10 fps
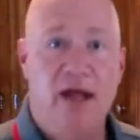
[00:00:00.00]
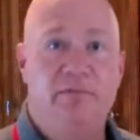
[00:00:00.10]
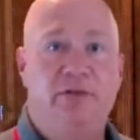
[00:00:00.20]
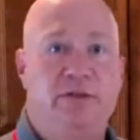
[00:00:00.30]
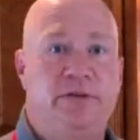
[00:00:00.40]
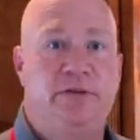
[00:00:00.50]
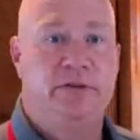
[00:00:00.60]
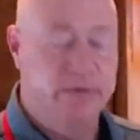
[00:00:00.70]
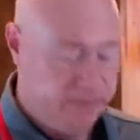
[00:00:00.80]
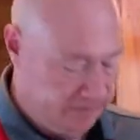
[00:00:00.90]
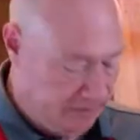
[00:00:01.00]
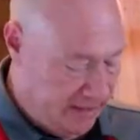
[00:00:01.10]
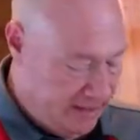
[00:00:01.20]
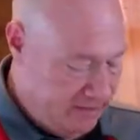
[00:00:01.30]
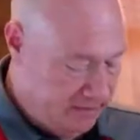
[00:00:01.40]
juice.
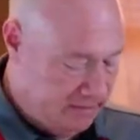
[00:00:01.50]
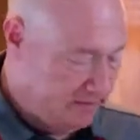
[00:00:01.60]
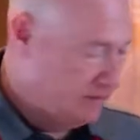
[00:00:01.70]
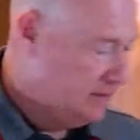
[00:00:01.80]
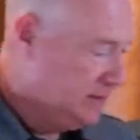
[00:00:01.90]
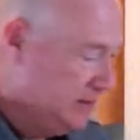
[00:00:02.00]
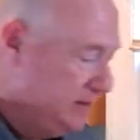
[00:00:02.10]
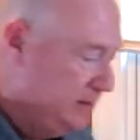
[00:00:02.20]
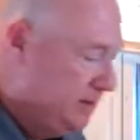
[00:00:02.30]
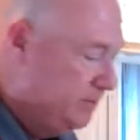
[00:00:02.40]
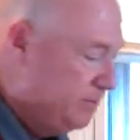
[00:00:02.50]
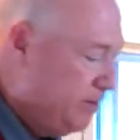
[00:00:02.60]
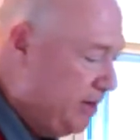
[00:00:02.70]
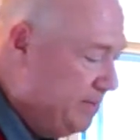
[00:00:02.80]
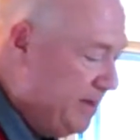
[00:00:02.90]
Okay,
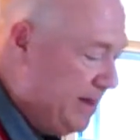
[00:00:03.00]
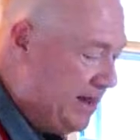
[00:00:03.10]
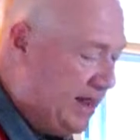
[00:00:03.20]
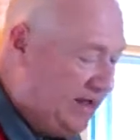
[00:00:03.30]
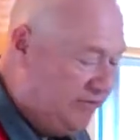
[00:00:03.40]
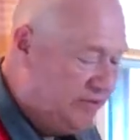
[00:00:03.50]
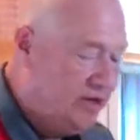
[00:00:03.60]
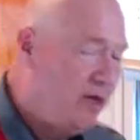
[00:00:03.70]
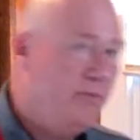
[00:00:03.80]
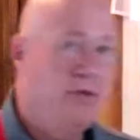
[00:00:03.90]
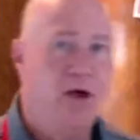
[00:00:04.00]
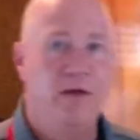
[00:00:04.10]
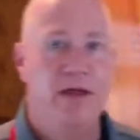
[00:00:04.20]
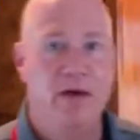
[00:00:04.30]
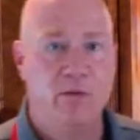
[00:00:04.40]
probably about a half a cup with
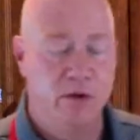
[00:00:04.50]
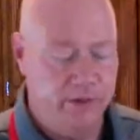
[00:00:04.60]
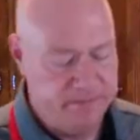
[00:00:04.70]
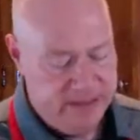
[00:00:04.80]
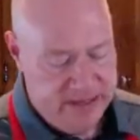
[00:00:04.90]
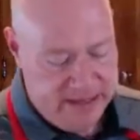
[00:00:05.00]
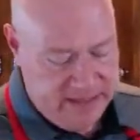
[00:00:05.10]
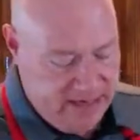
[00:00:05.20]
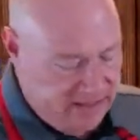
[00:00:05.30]
all that work. Next